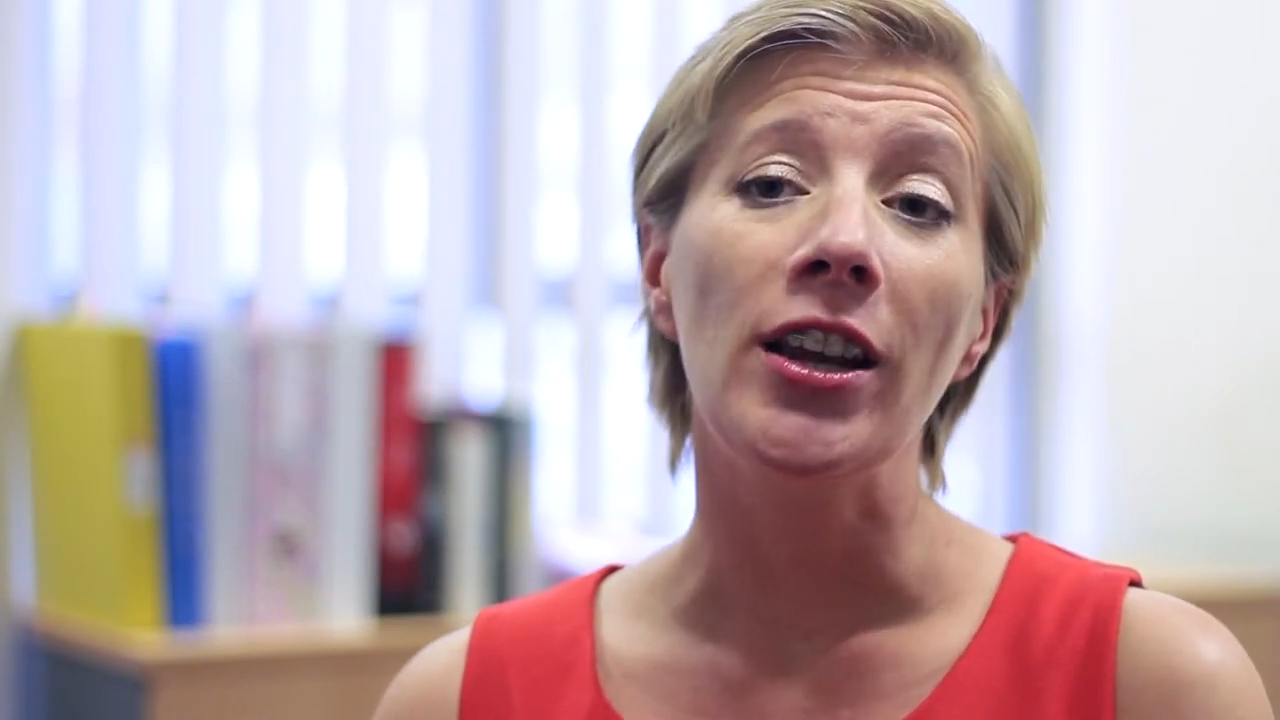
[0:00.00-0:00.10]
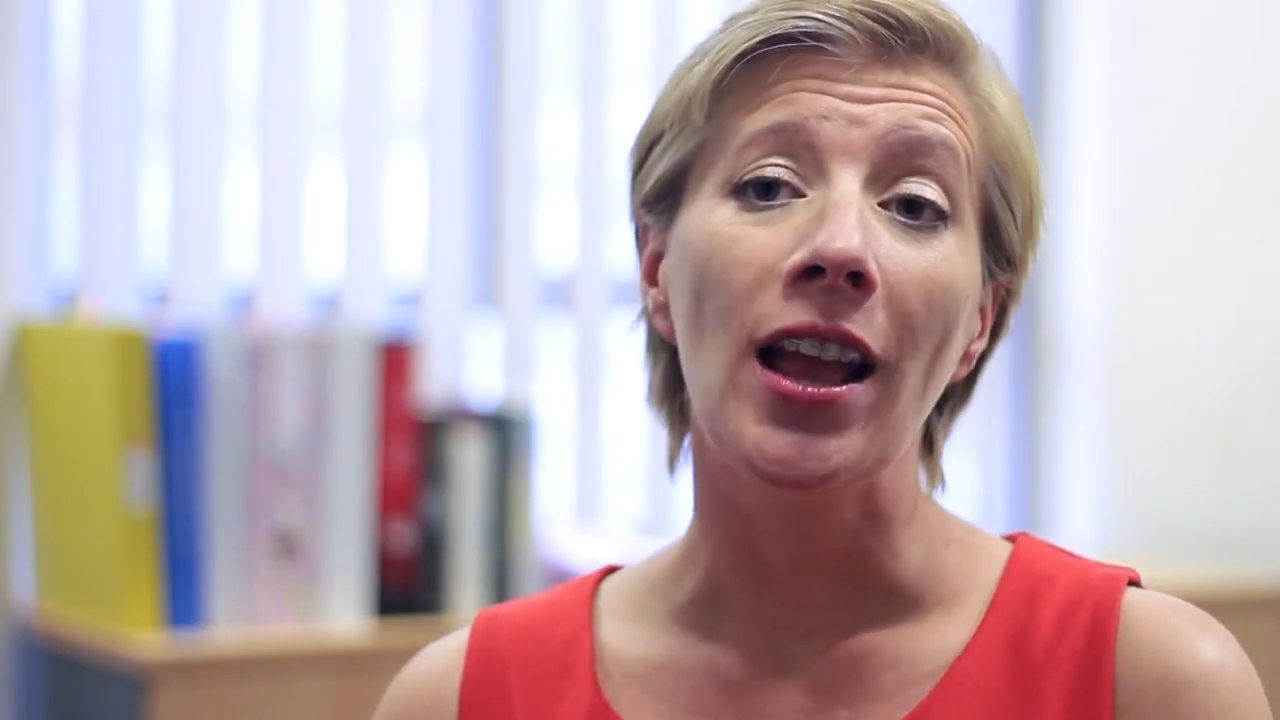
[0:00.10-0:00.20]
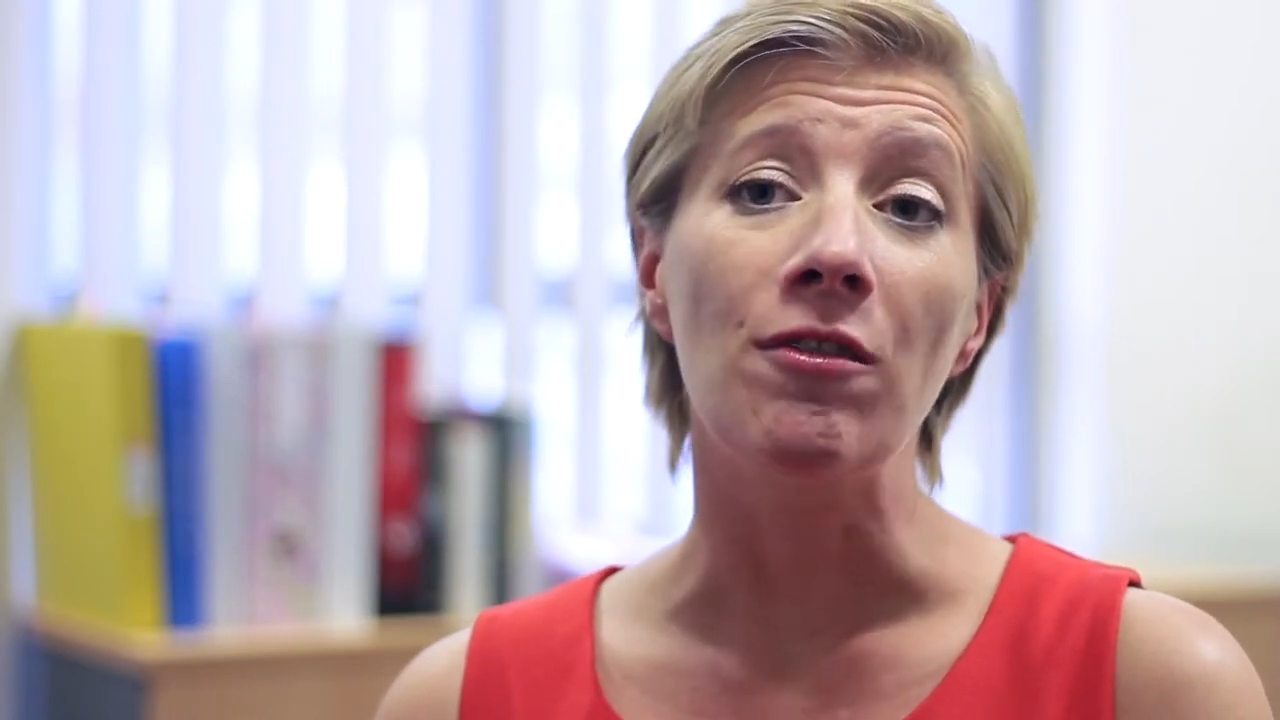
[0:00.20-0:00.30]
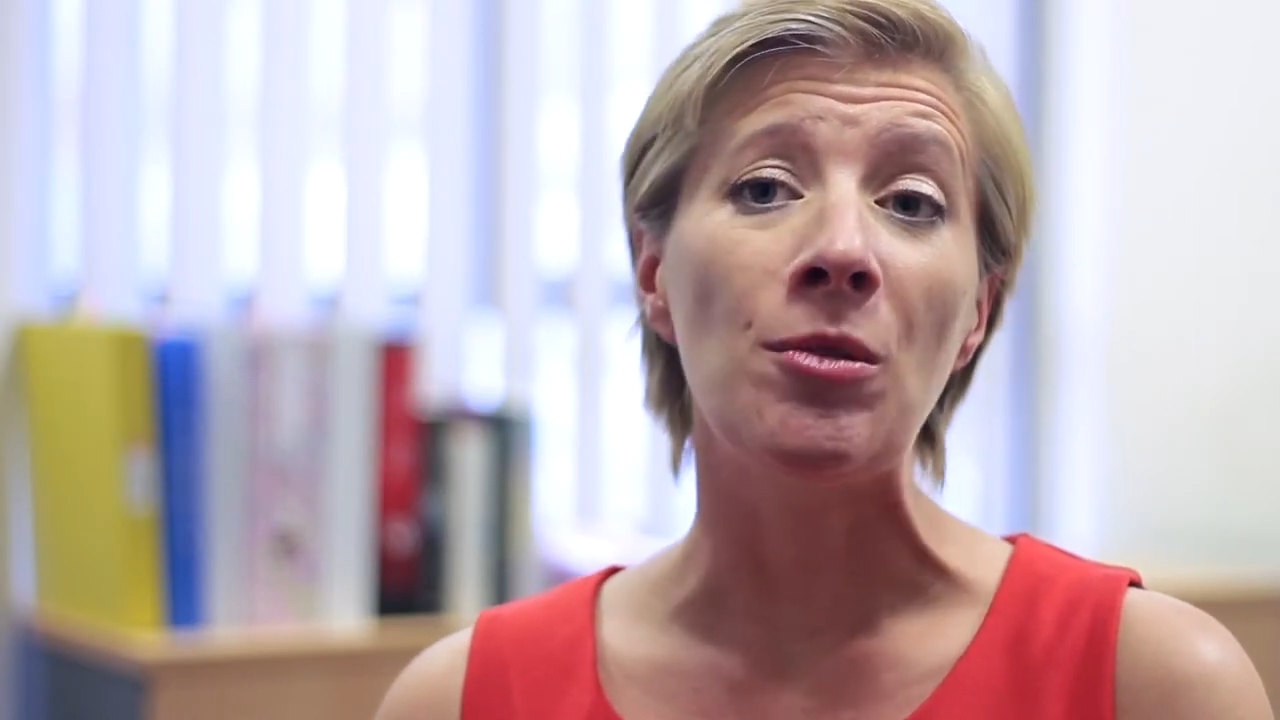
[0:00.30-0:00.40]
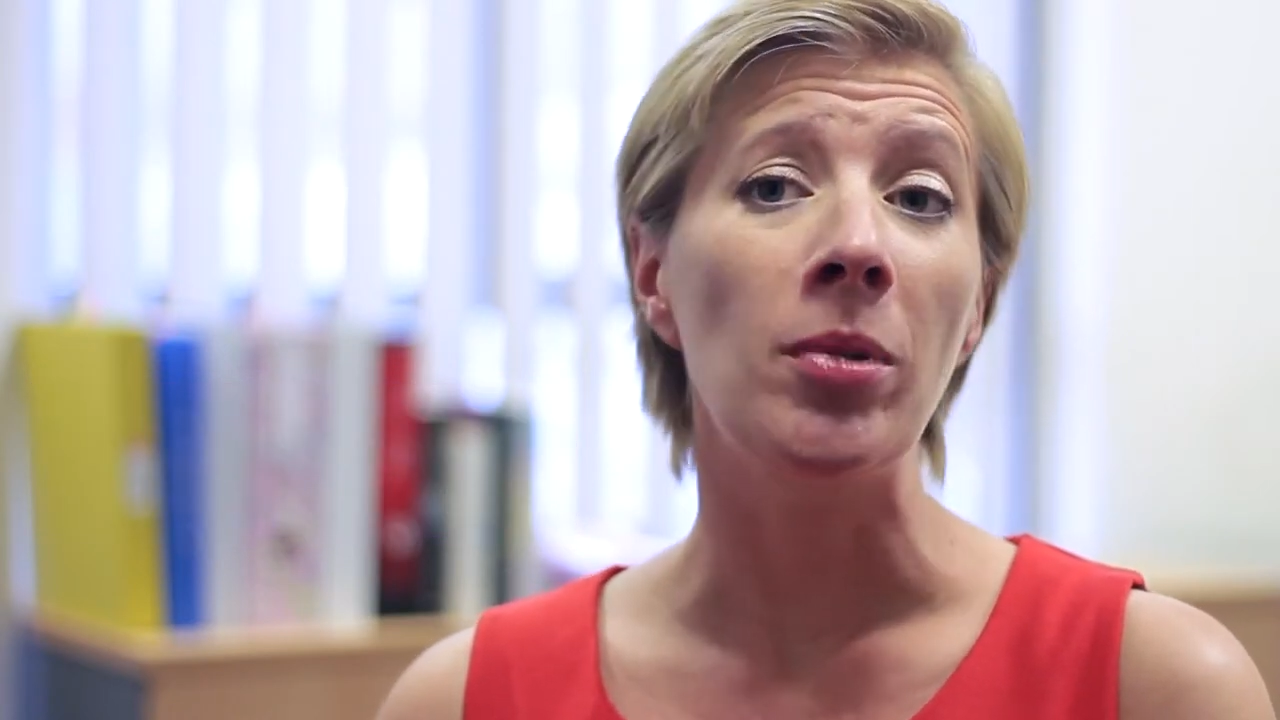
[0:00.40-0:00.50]

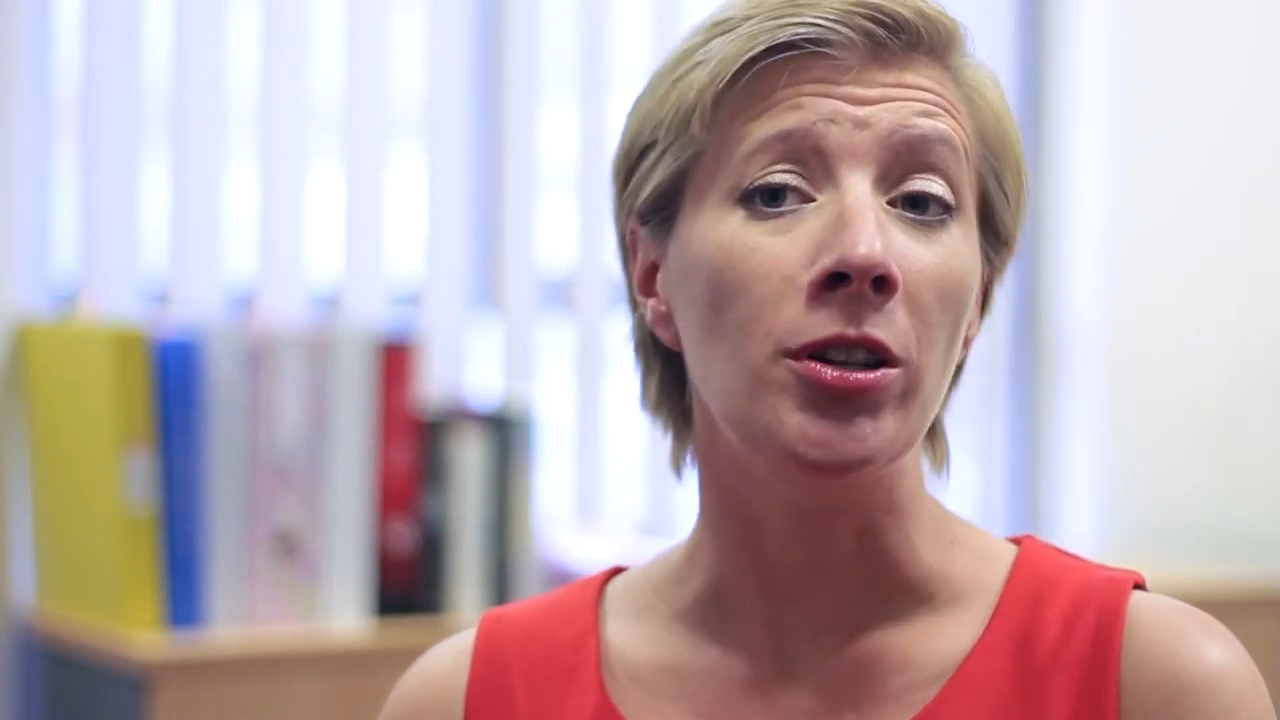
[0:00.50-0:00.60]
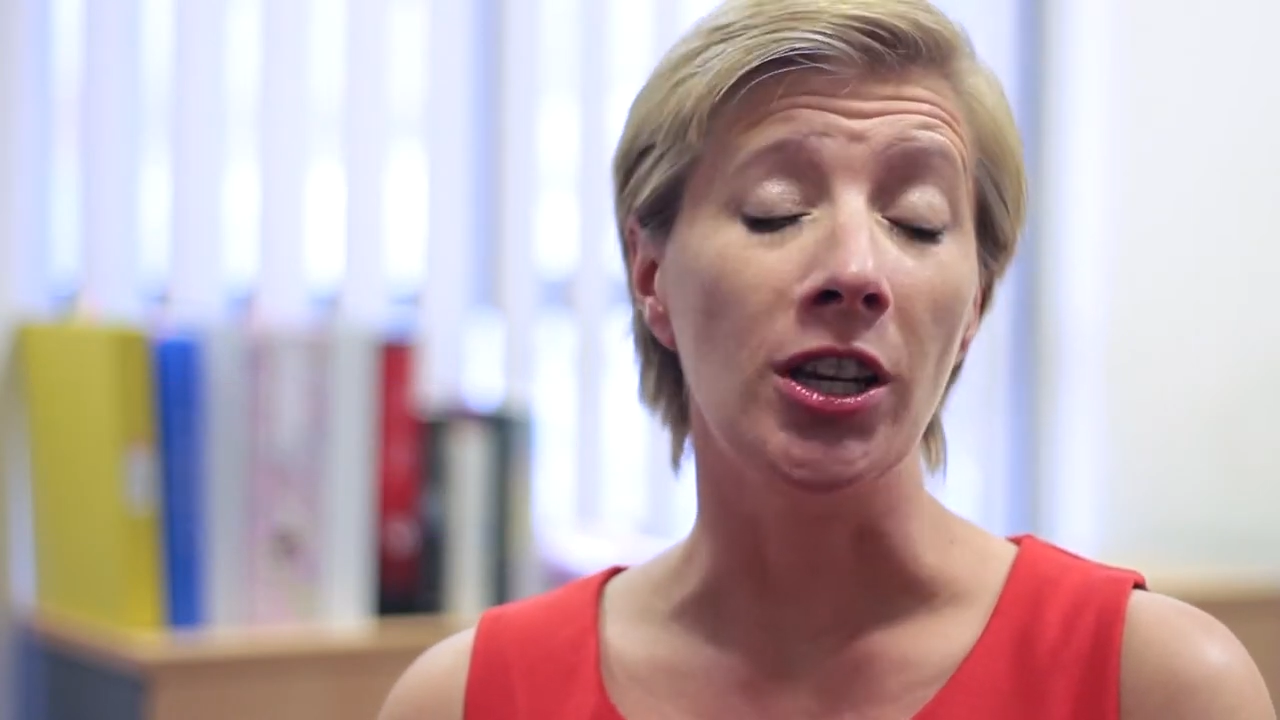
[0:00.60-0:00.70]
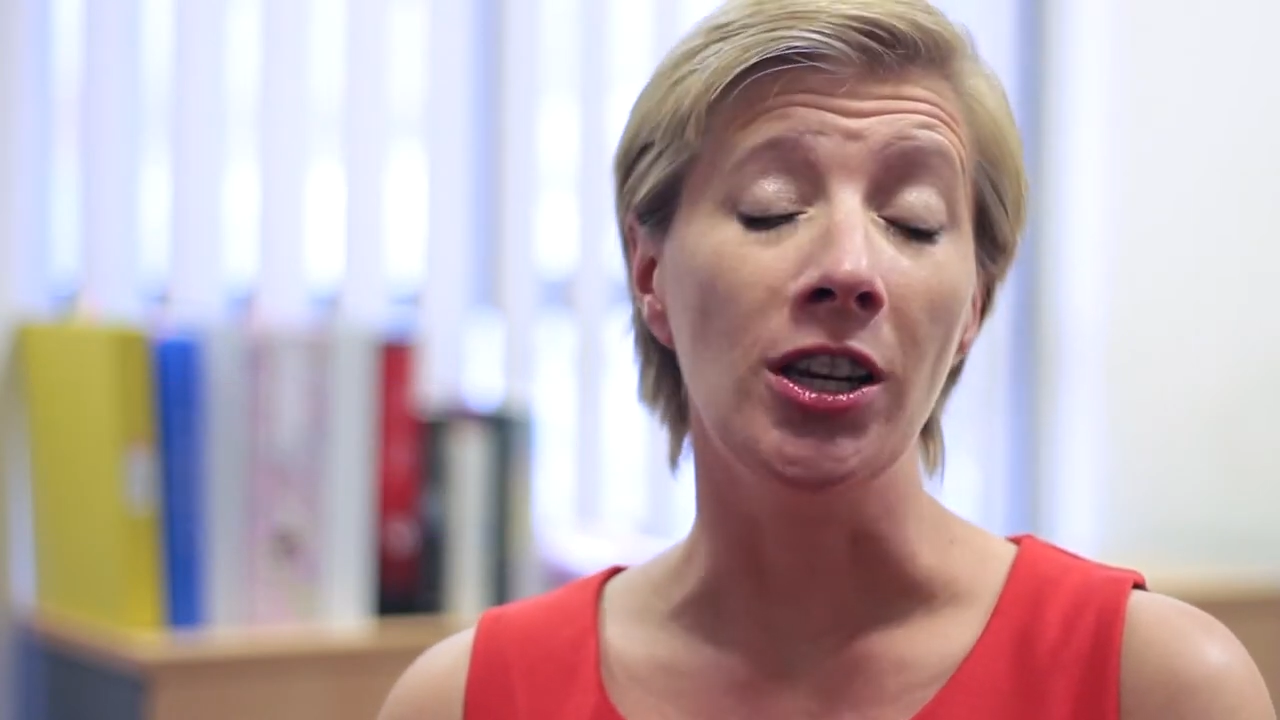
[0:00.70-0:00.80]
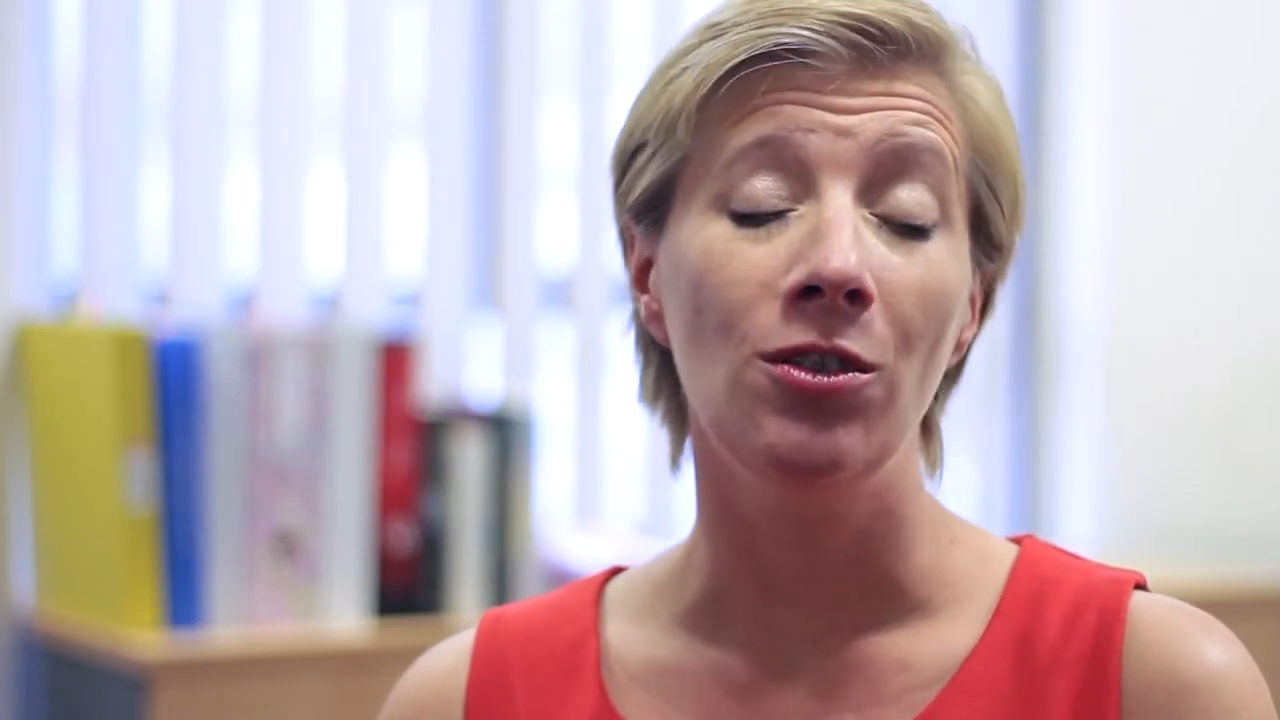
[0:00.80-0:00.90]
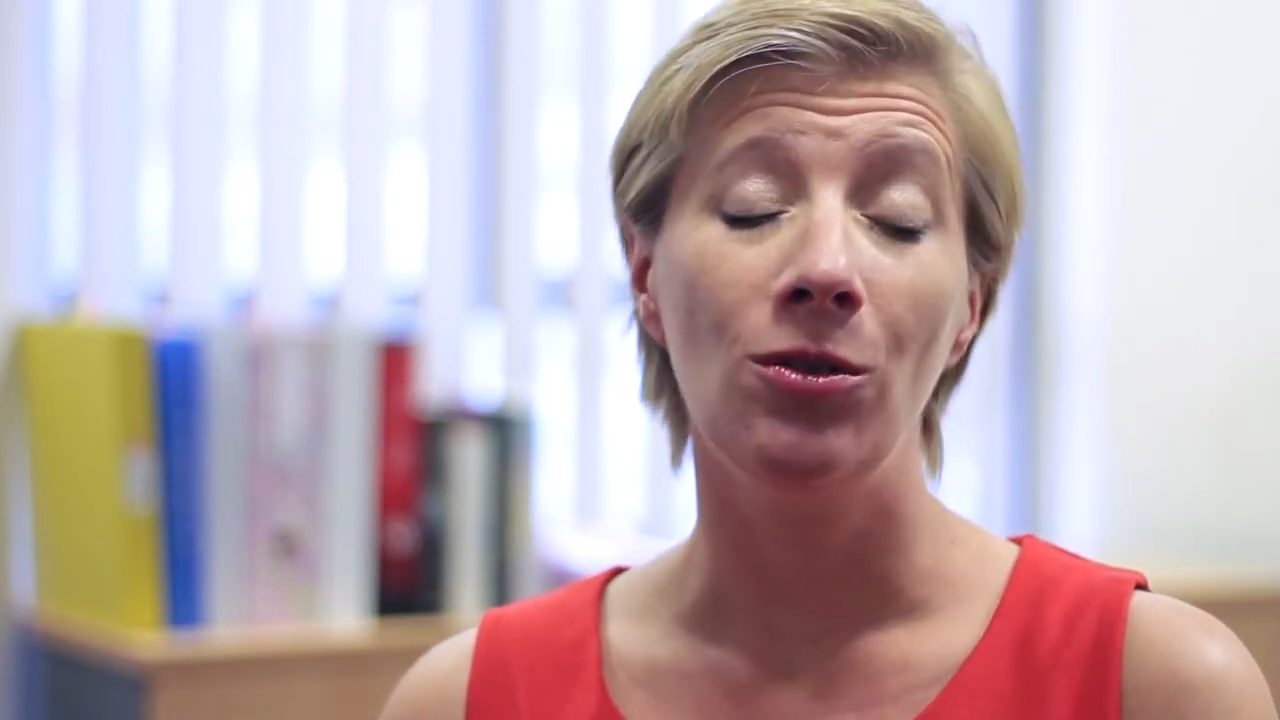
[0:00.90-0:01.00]
have a buddy